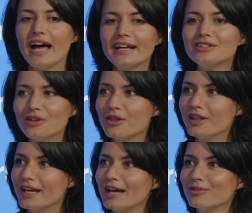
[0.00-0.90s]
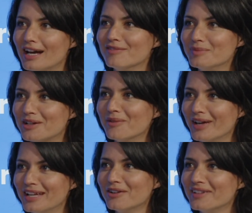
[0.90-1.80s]
I don't think I would have become
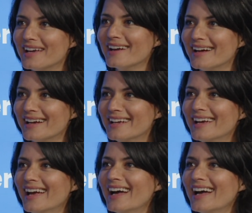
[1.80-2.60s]
head of AI